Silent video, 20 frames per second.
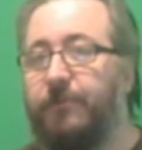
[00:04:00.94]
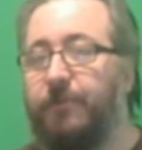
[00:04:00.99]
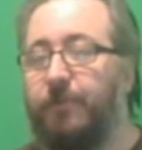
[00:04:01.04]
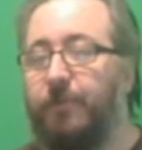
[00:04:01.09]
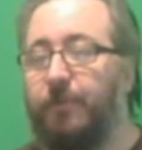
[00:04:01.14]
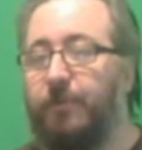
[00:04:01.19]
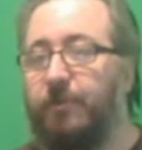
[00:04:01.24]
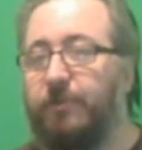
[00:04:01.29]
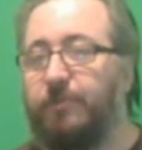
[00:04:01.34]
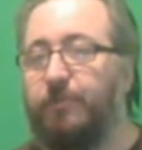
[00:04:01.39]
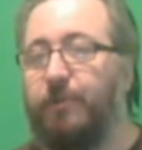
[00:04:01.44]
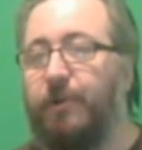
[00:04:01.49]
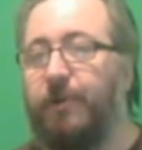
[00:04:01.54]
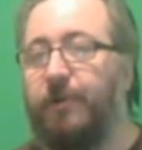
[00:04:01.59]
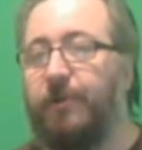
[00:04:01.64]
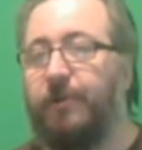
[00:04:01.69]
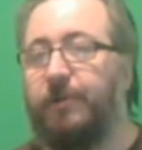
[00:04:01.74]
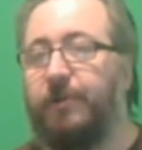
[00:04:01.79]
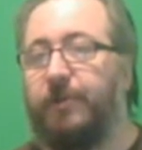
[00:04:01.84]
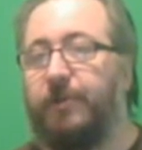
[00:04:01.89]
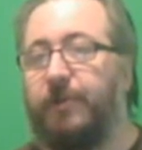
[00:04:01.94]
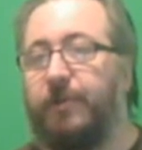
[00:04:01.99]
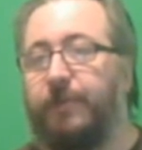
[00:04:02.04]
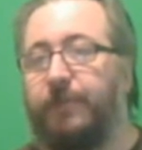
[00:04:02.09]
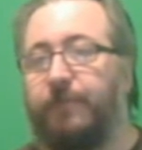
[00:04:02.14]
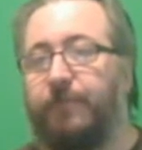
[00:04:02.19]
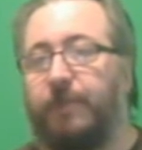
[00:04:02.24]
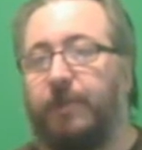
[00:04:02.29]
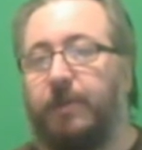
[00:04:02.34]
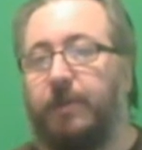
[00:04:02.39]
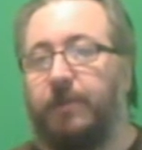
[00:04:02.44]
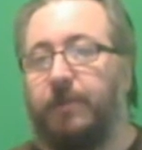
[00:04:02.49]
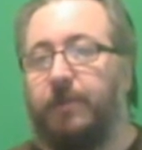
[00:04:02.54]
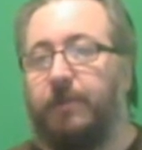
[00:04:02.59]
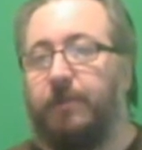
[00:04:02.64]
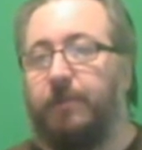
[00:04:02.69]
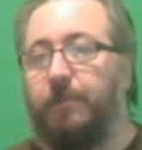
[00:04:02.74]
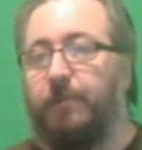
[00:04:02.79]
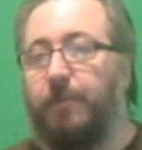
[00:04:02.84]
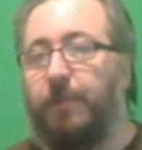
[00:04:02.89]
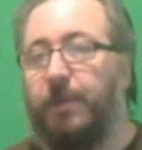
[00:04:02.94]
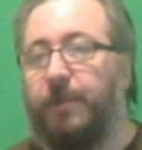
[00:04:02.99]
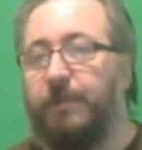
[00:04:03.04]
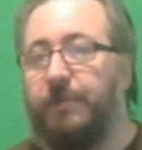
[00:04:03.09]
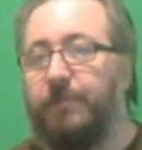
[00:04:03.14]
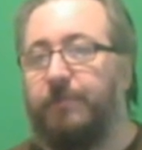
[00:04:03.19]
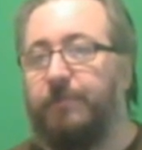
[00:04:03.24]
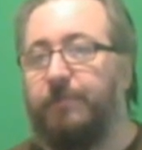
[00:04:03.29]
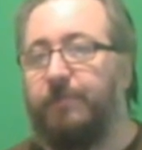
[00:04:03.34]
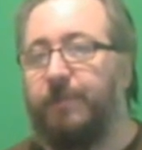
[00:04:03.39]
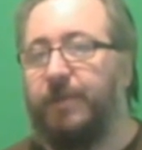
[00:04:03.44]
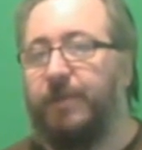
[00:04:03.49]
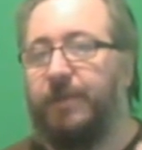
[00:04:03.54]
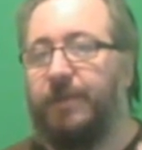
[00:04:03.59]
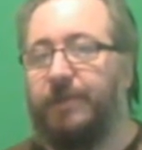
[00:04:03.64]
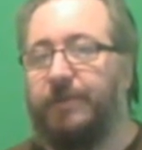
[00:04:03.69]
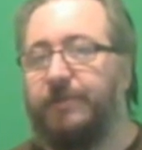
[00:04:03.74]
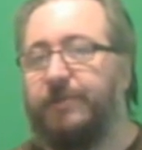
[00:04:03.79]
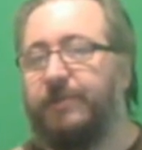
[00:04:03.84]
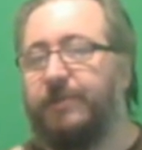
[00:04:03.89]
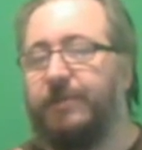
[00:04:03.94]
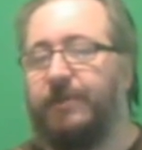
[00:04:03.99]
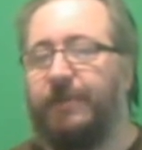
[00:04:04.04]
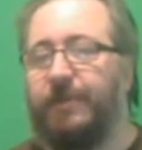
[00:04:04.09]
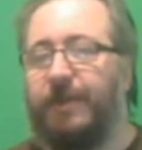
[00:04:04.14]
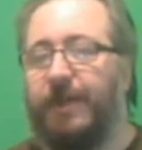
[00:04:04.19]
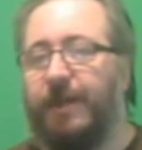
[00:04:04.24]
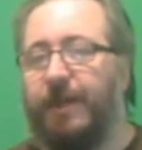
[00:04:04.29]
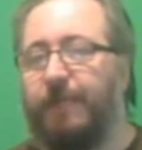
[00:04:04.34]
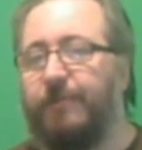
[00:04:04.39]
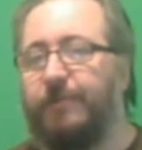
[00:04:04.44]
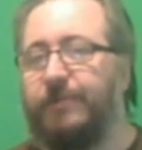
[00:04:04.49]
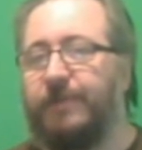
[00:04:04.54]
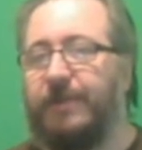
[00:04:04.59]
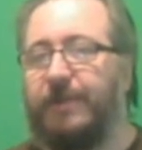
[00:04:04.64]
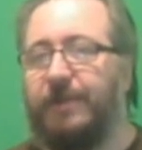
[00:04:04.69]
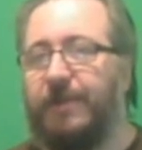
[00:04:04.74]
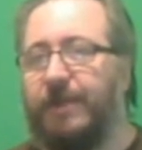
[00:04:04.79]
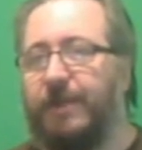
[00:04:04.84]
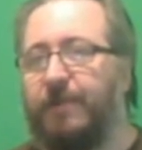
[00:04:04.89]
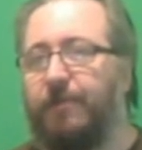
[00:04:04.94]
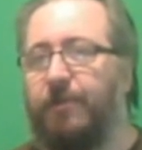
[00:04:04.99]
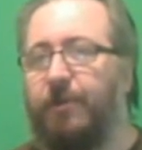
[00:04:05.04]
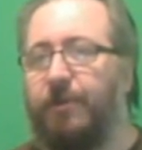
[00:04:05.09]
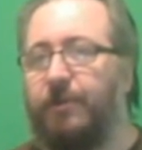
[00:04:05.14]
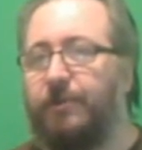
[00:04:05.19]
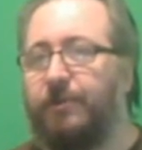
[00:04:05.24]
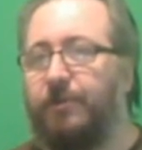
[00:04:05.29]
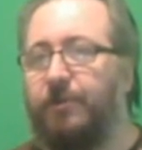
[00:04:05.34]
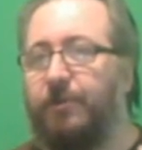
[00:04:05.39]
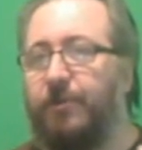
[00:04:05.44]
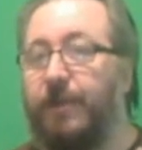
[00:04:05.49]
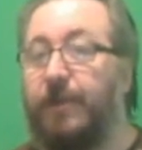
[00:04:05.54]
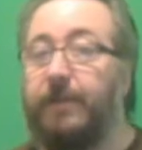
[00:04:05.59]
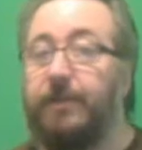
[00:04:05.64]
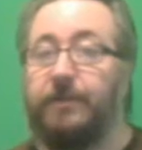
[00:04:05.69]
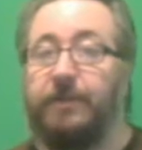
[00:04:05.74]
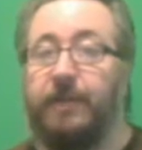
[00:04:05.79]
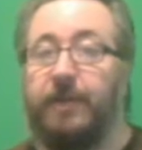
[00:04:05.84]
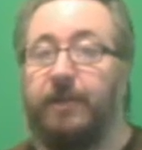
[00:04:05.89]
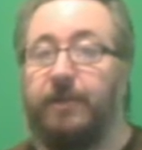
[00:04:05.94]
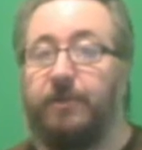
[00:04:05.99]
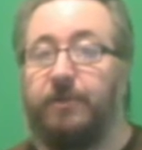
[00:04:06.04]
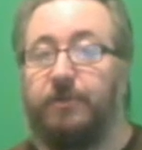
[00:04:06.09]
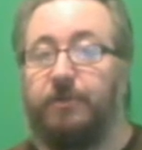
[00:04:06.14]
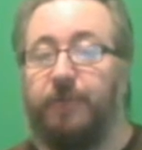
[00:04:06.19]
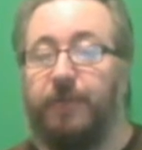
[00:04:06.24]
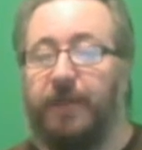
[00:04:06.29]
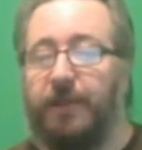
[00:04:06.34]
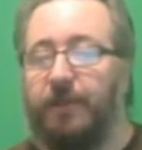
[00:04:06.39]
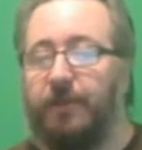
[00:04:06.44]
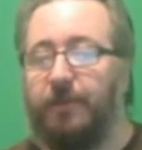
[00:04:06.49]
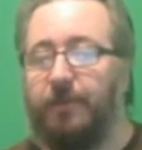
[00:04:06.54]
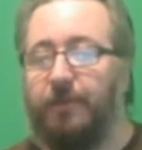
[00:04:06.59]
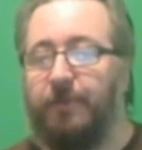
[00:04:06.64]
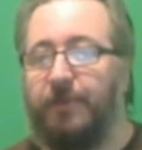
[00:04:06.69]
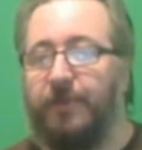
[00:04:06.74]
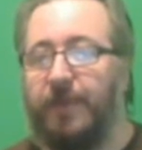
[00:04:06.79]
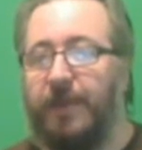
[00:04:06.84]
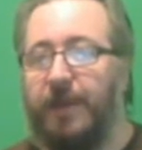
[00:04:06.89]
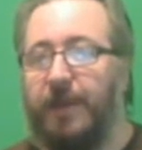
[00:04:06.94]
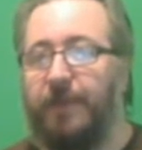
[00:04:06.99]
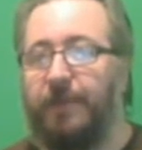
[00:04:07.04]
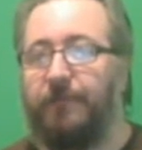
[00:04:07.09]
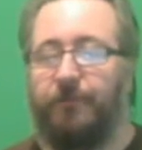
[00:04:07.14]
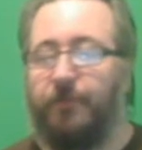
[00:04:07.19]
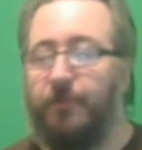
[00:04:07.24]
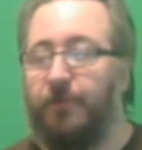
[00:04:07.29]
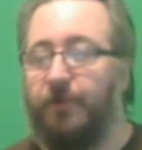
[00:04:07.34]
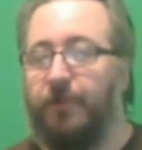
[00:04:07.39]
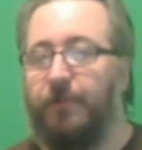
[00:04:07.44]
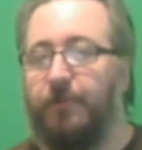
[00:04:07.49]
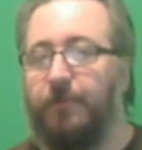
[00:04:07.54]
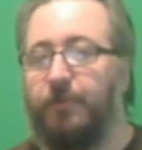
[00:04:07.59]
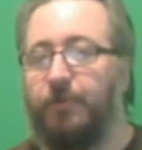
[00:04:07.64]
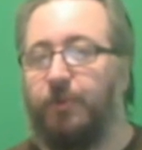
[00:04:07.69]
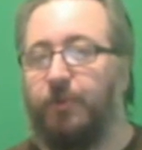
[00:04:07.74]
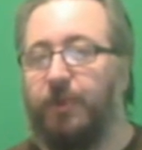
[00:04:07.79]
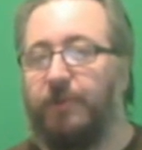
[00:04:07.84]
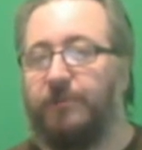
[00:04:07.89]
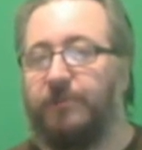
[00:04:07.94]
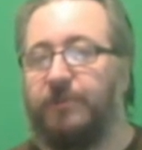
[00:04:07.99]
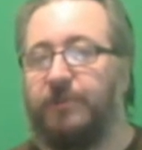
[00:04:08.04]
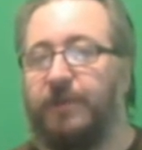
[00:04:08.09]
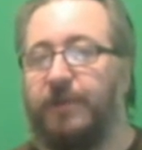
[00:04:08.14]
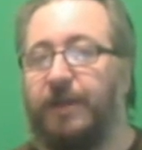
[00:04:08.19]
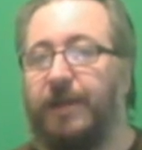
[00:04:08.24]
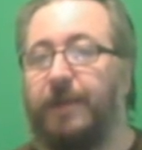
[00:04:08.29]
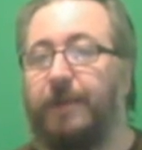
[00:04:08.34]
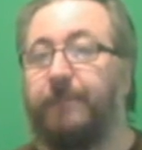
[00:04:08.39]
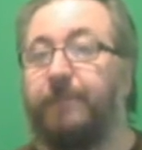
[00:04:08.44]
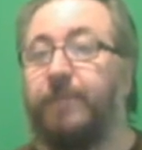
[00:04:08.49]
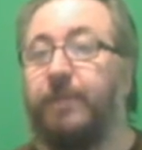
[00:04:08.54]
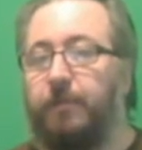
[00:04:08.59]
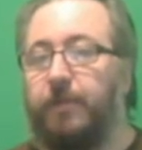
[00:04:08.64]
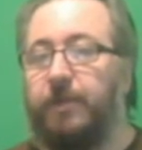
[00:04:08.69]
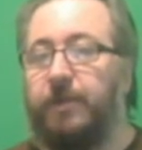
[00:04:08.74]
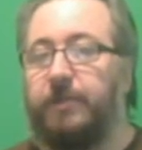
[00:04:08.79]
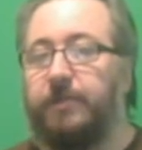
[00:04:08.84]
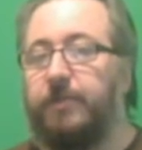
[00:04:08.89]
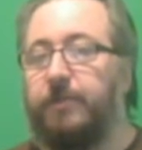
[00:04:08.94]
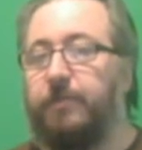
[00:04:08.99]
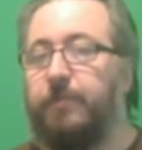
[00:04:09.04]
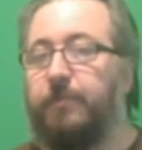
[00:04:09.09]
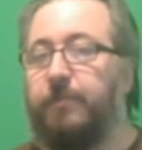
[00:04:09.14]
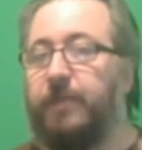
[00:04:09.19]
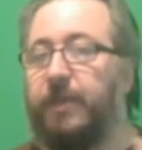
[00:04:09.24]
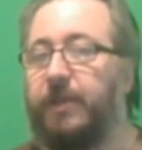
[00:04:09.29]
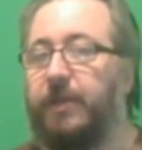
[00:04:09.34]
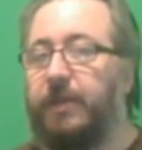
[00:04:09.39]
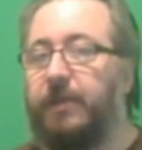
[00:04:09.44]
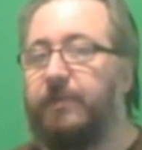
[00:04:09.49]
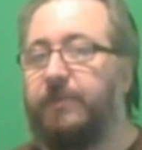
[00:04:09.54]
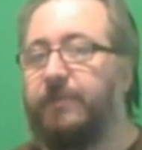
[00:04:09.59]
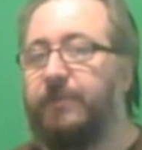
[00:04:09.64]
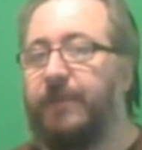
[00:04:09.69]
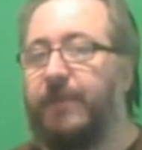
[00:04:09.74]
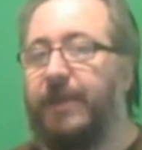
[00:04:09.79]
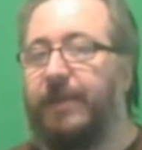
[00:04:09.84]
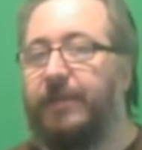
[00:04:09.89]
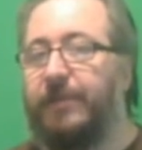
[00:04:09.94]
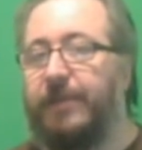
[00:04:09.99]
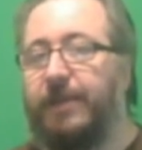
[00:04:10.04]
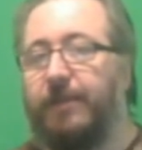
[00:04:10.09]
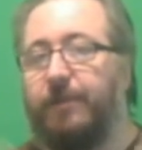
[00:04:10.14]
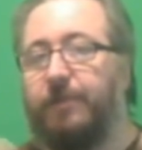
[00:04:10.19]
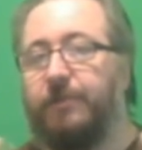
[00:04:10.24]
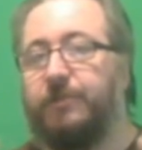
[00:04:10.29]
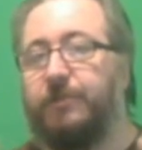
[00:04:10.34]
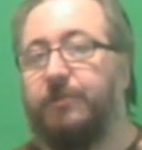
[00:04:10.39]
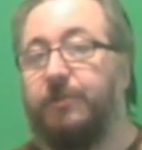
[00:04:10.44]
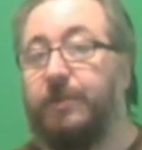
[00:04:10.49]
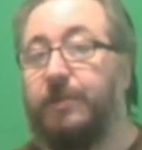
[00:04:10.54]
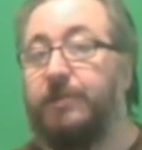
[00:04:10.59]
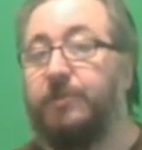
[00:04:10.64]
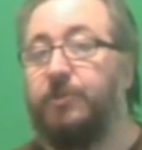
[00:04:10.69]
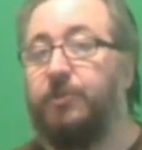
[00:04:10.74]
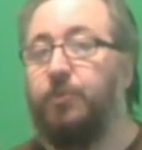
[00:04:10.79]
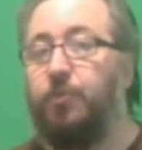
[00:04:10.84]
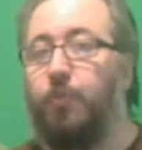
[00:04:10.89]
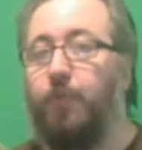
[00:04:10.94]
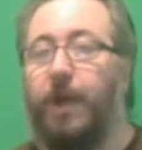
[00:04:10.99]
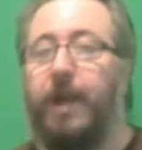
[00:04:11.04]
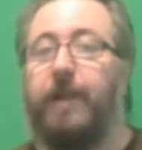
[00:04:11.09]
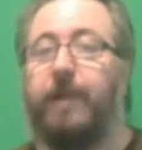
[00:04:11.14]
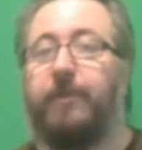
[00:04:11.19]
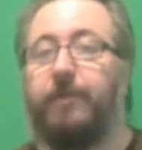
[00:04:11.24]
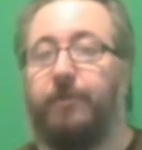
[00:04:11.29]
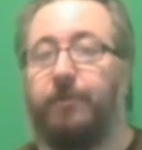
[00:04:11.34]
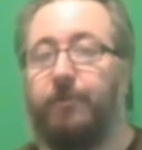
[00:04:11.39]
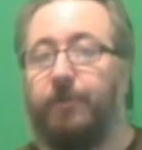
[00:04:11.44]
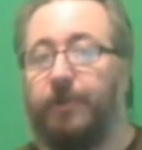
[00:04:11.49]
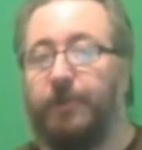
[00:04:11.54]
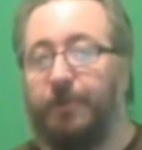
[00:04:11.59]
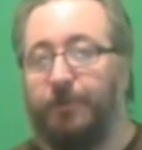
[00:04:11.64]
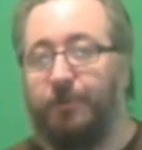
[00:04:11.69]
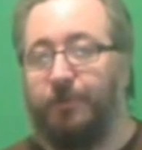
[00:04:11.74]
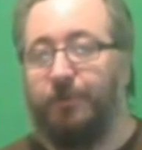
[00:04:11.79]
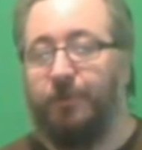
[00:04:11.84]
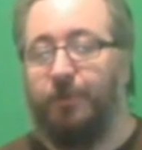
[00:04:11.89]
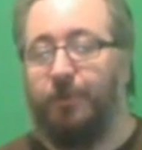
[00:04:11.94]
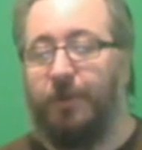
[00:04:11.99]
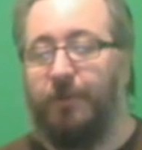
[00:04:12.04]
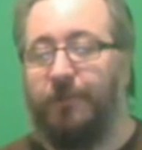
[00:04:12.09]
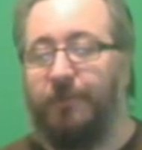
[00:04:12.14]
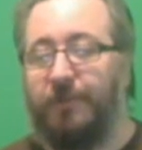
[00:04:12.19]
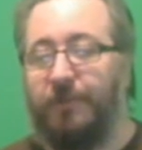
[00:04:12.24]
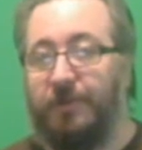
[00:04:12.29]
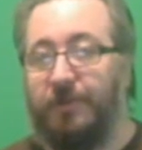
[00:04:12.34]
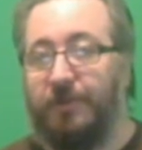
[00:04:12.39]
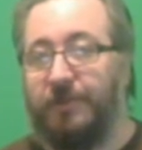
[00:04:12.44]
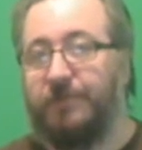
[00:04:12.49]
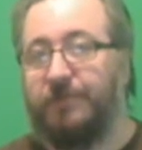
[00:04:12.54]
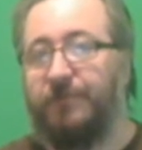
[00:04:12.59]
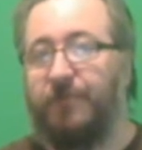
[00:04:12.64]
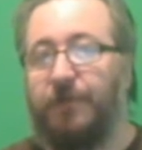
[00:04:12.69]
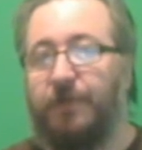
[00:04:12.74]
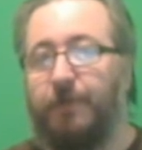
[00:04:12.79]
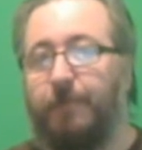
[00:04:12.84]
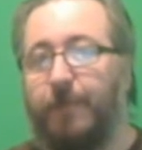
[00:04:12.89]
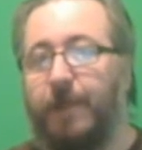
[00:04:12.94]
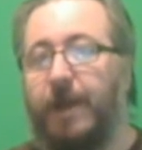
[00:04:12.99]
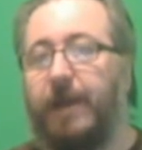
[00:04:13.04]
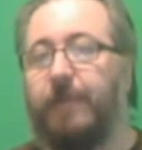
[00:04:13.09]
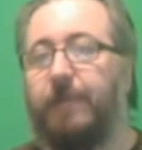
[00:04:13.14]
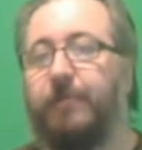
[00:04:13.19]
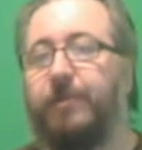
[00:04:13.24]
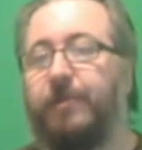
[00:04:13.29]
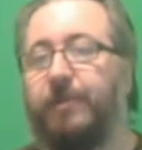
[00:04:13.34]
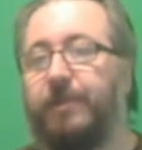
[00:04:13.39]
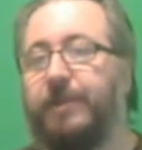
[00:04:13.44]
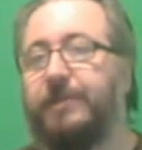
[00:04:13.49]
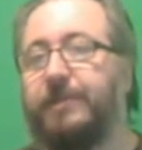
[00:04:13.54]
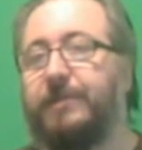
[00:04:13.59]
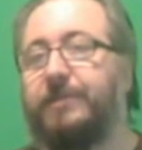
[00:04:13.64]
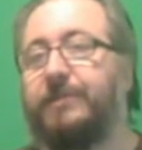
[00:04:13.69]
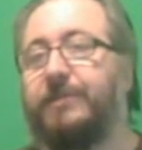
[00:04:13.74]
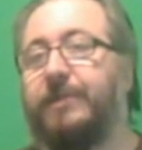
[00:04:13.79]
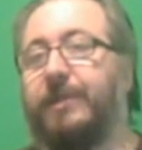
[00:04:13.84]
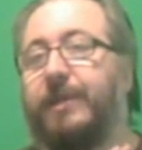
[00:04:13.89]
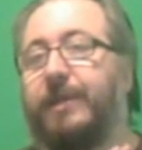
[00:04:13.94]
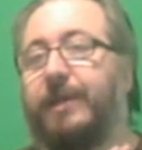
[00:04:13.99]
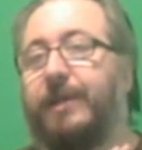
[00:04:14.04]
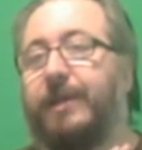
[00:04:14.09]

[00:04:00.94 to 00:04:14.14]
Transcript: for the most part, but because I was at that crossroad, I decided to just make them a tie for the number 12 slot. But because of that, that also leads to why they're only number 12 on the list, very bottom of the list,